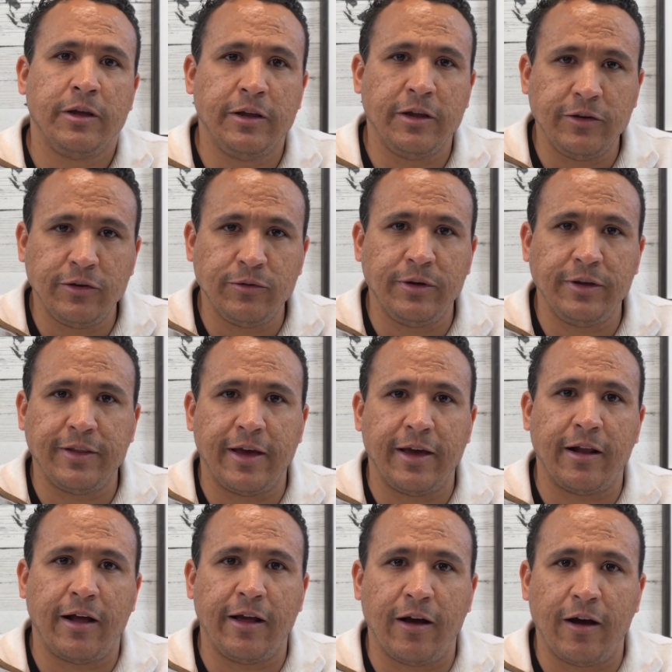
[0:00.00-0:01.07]
in doing
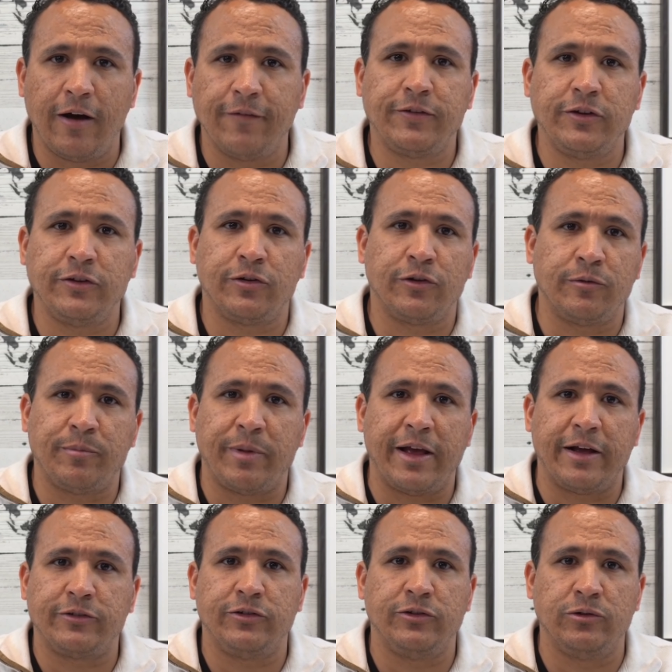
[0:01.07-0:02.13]
that, I often turn
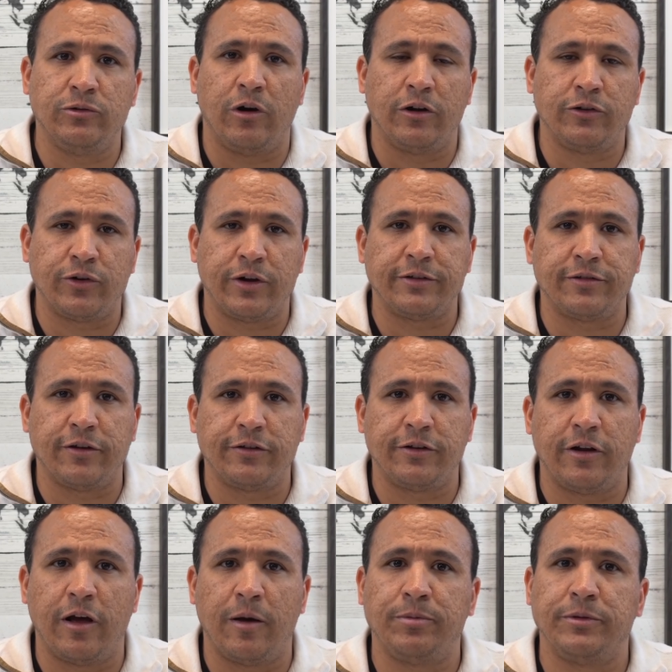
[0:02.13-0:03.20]
back to Andreas
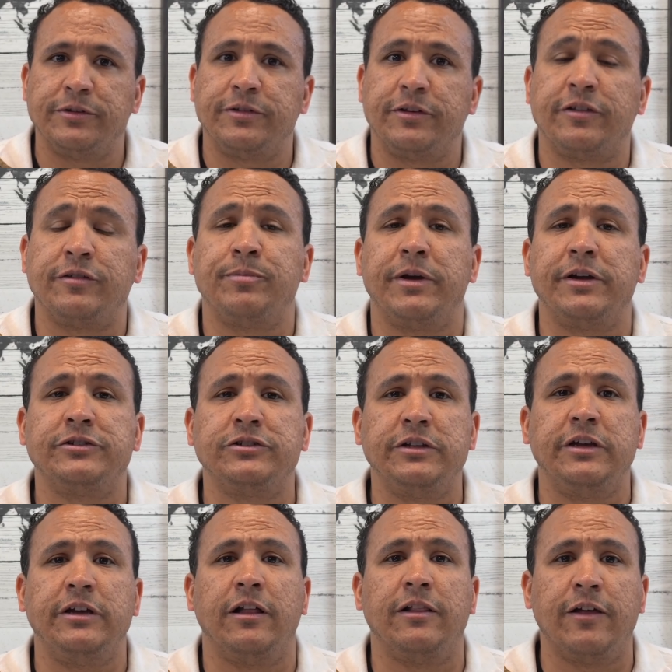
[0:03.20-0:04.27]
Antonopoulos,
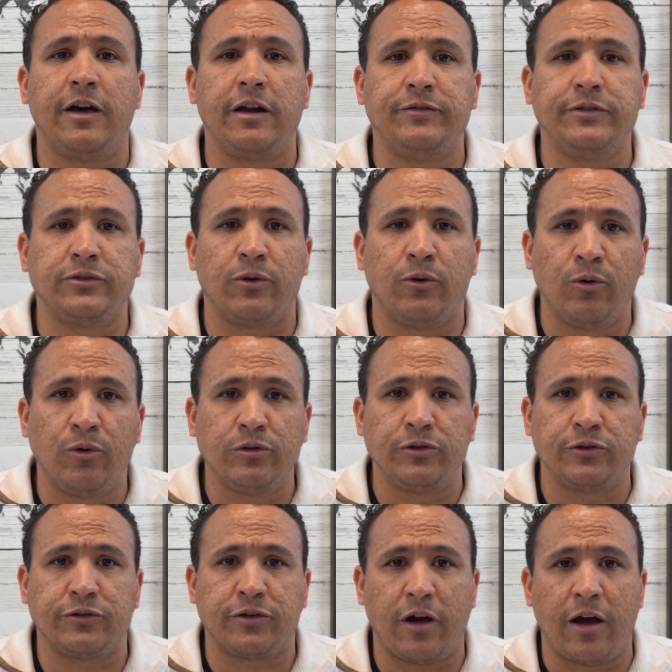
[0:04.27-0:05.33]
especially a lot of his
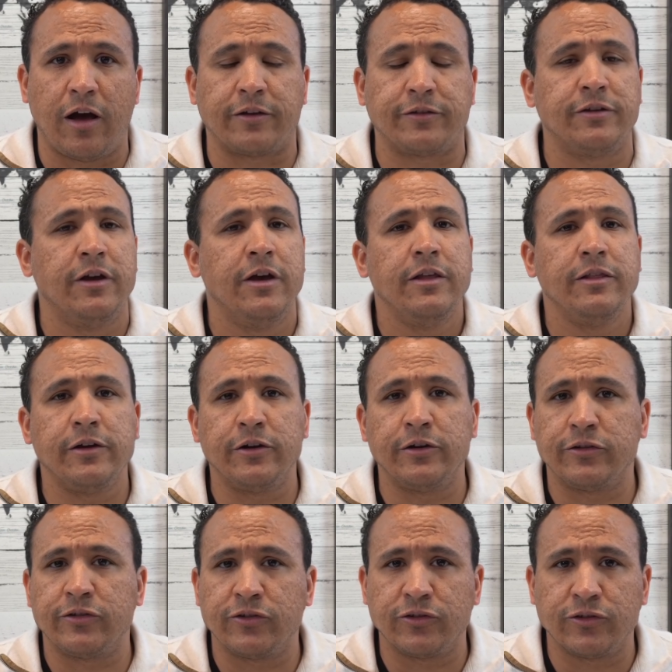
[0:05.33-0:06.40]
older talks.
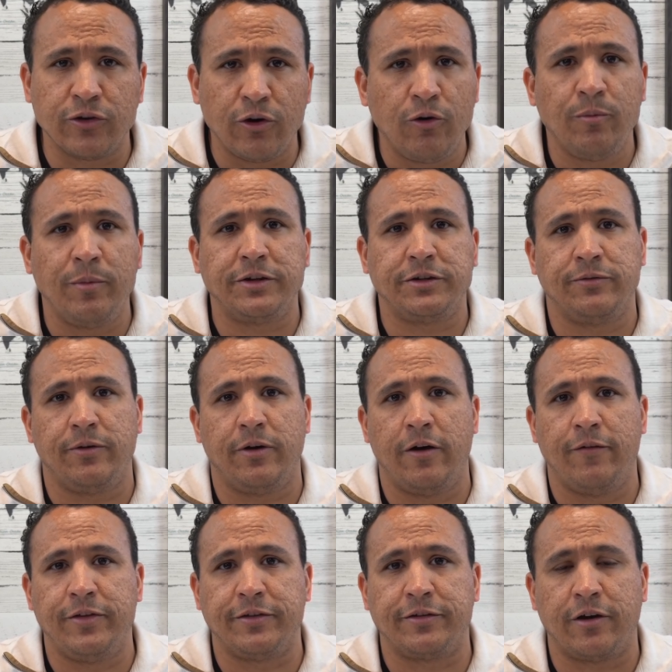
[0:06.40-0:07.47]
There's so much
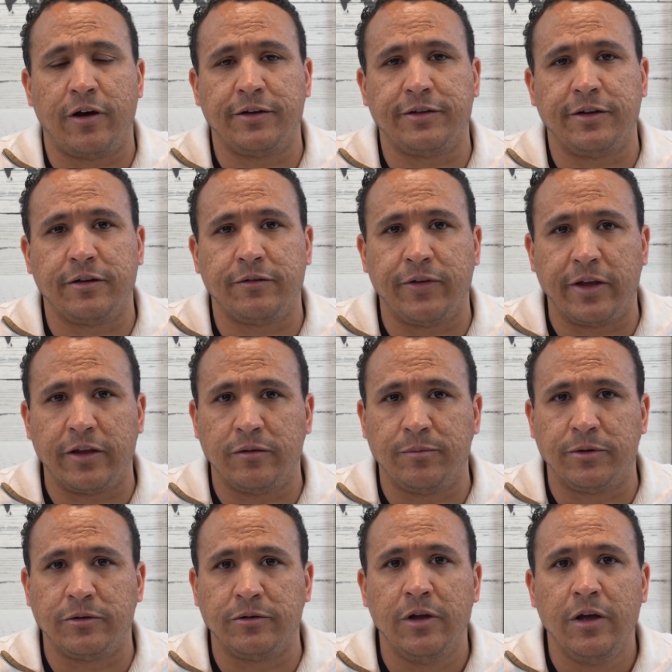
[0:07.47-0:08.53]
of this content
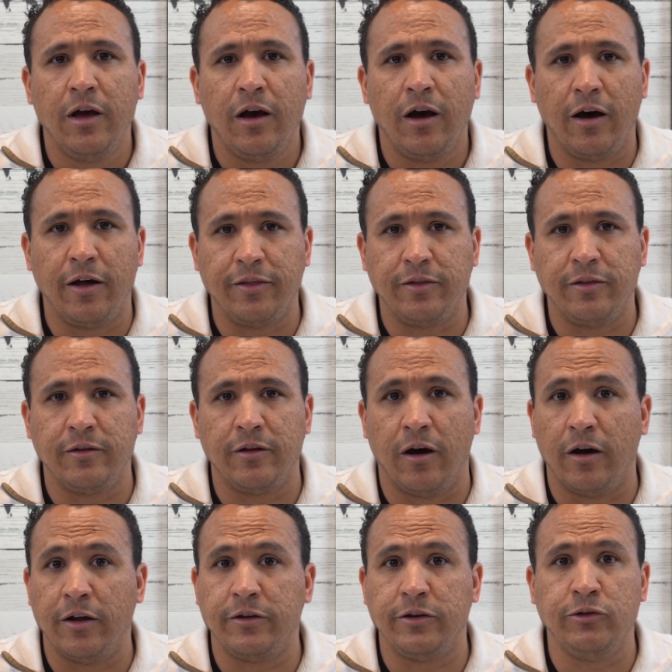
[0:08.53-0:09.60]
available on
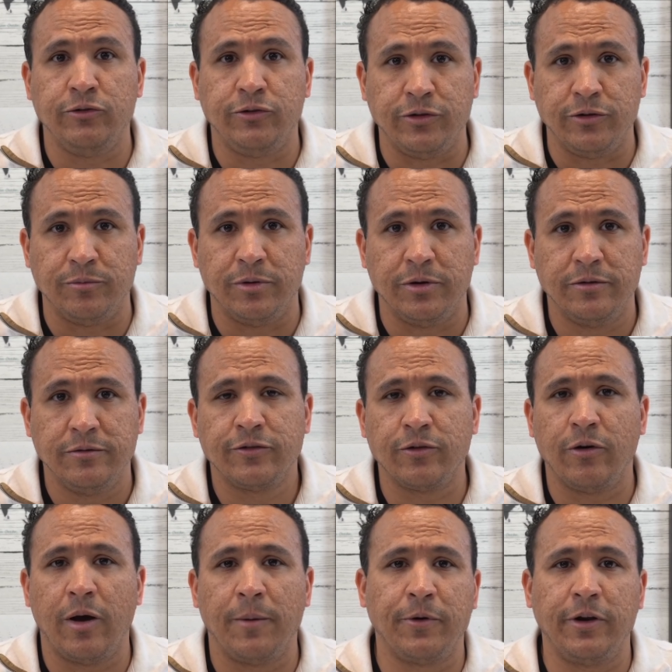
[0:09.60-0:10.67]
YouTube.
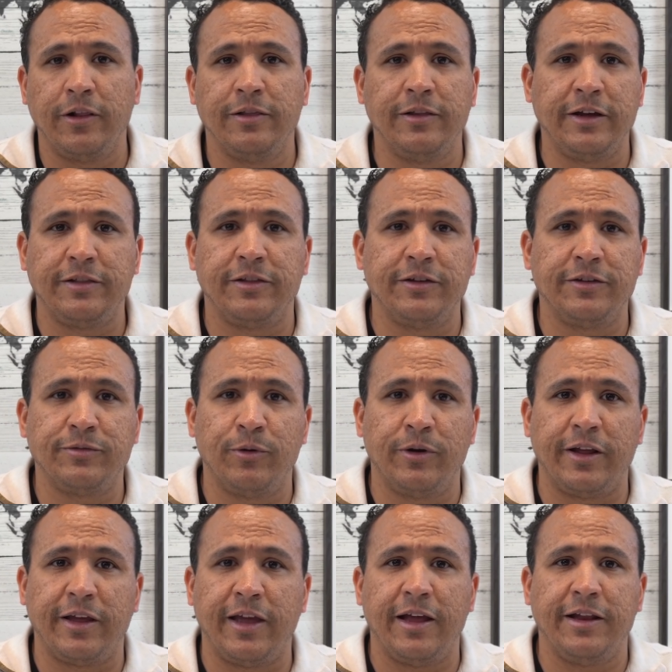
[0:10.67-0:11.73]
So I'm going to link this
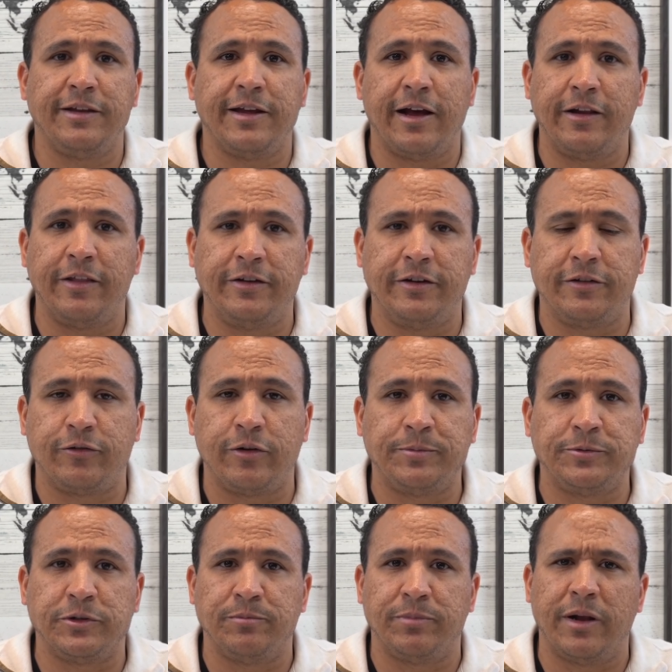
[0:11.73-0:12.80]
one again down in the
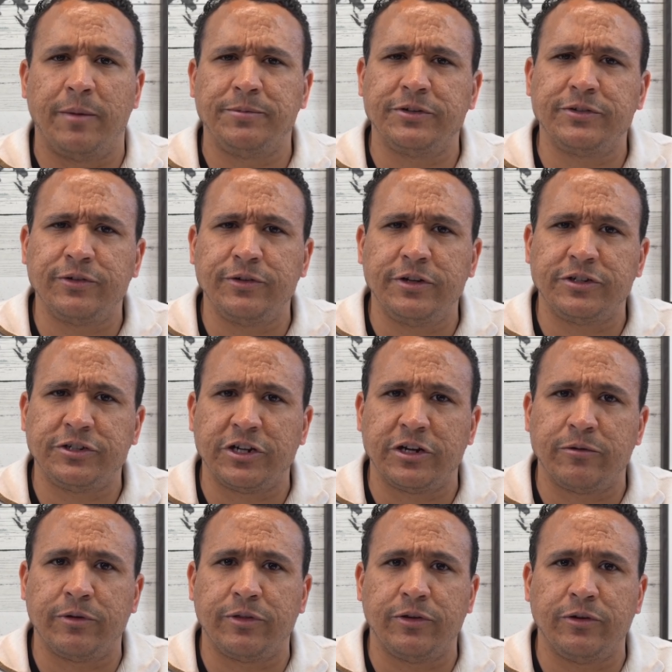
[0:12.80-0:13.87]
description, but I'm just going to
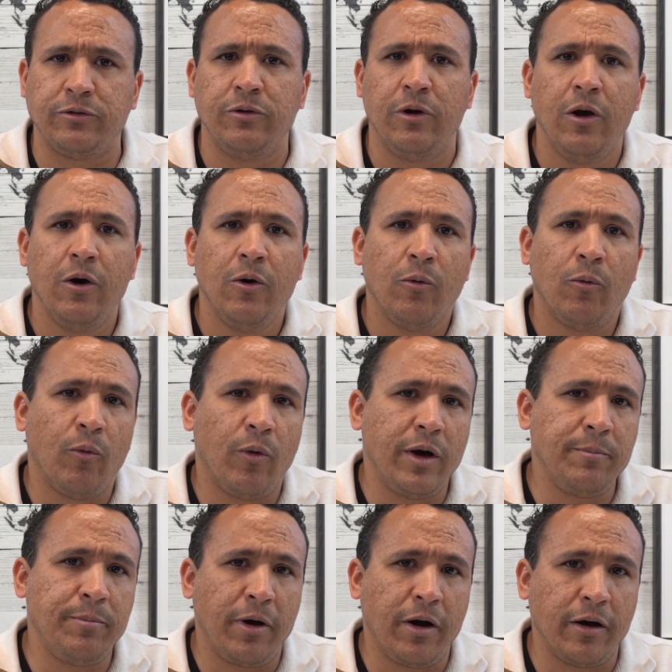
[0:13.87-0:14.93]
share with you
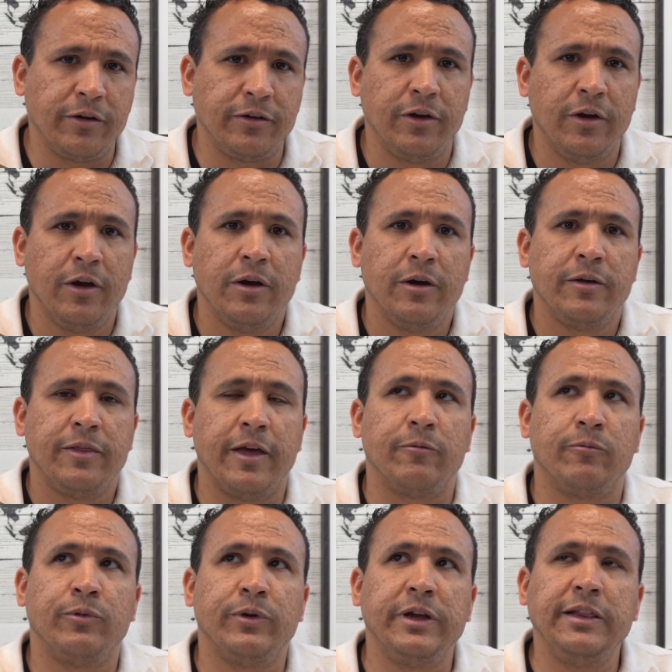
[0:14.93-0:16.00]
one part
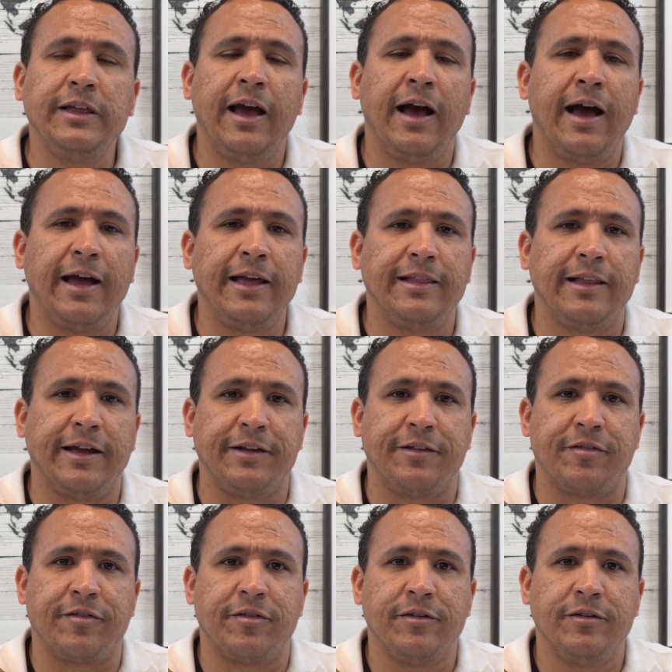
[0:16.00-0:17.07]
that really
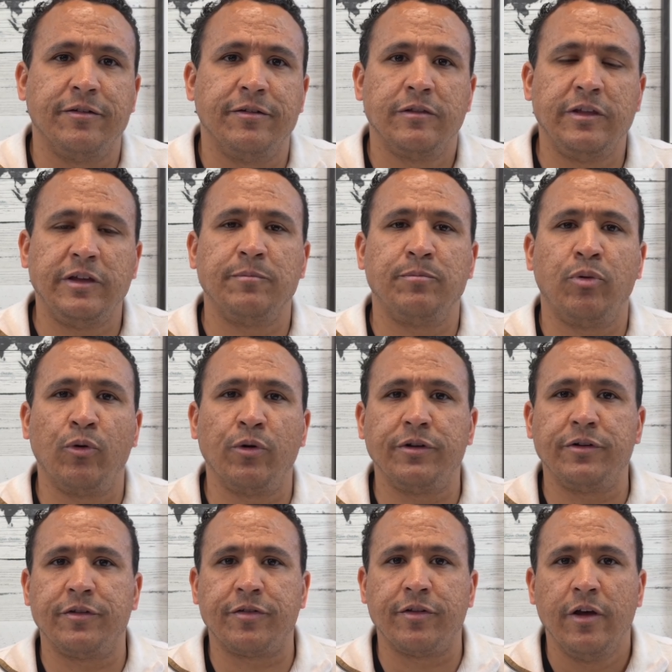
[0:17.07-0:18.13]
highlights the
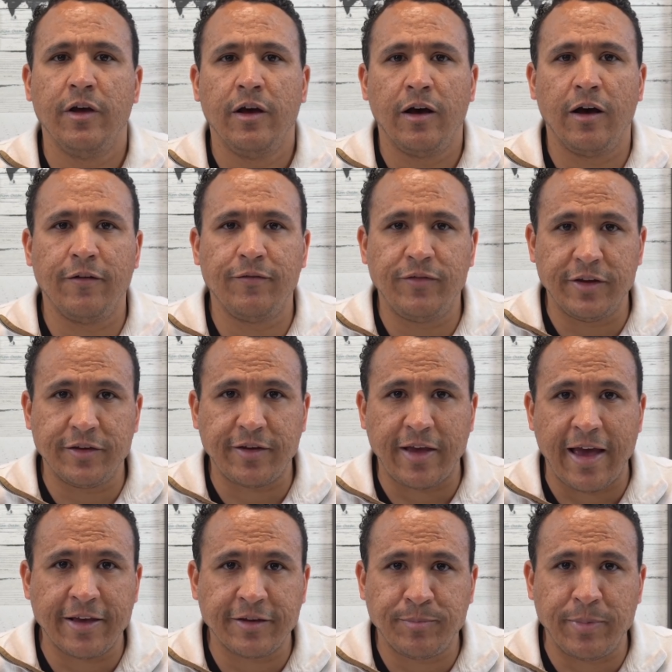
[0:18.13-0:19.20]
importance of this
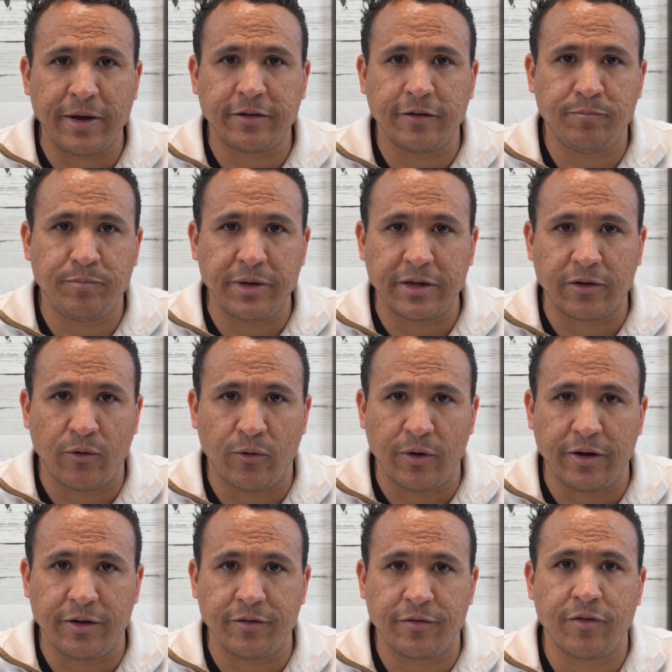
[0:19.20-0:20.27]
aspect of
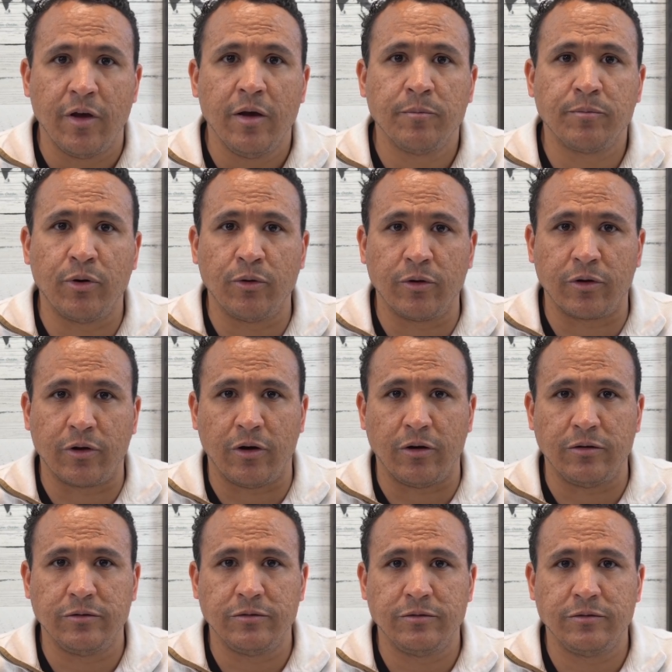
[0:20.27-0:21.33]
Bitcoin's protocol.